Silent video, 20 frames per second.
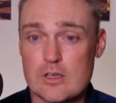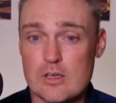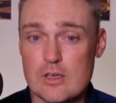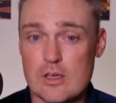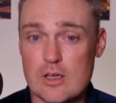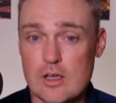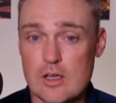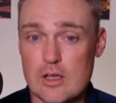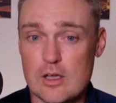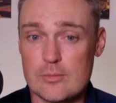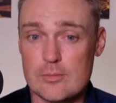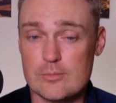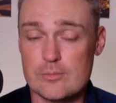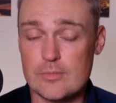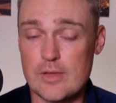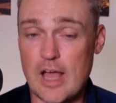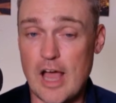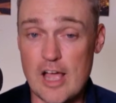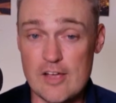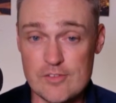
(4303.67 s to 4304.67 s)

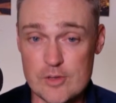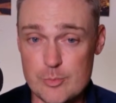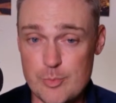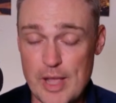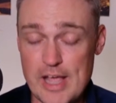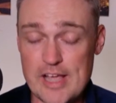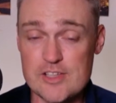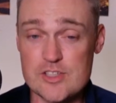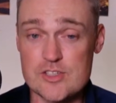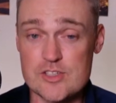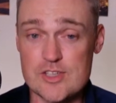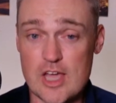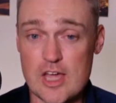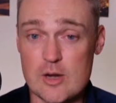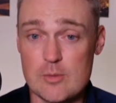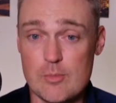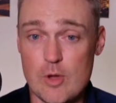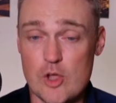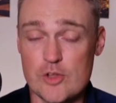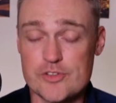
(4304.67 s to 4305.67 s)
Ivan Pace is on a
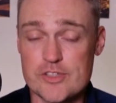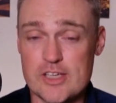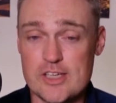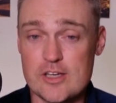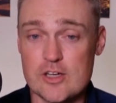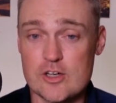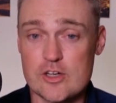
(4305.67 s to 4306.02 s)
multi-year